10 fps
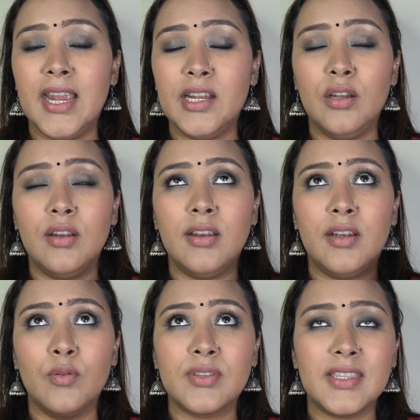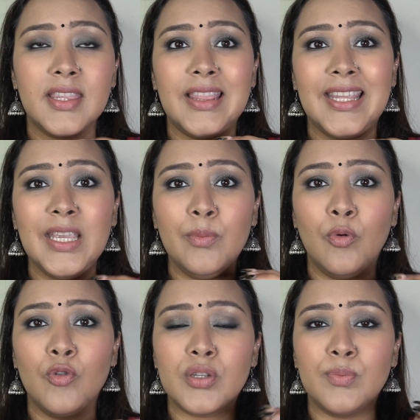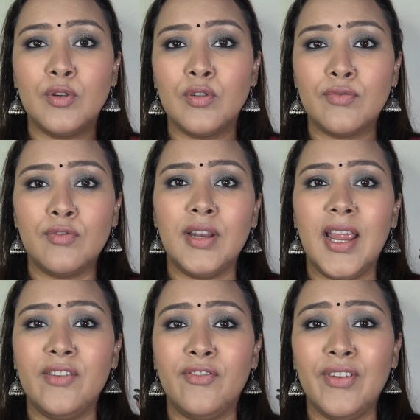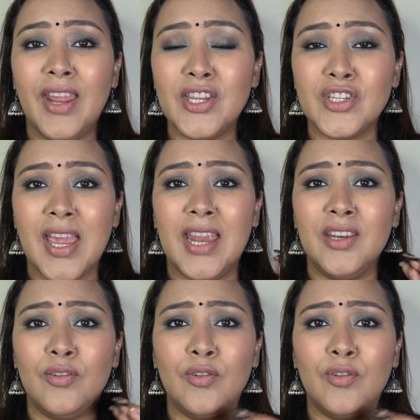and it looks the most beautiful and fresh and